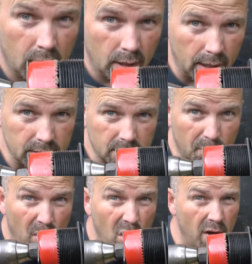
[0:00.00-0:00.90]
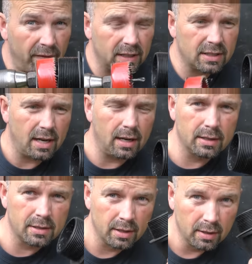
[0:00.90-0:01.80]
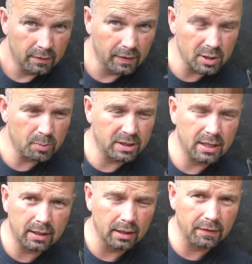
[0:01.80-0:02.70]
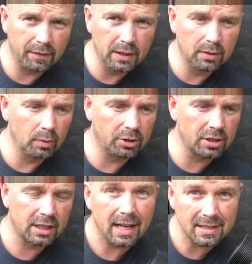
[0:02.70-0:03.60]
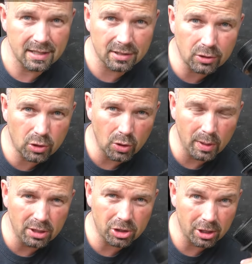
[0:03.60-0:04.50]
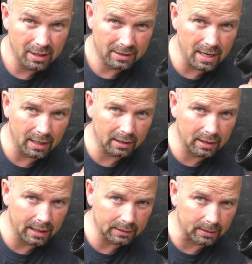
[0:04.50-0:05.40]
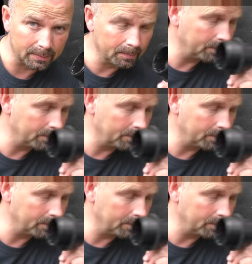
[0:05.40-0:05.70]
That's the perfect size for this particular fitting, which is classed as a 2-inch tank connector.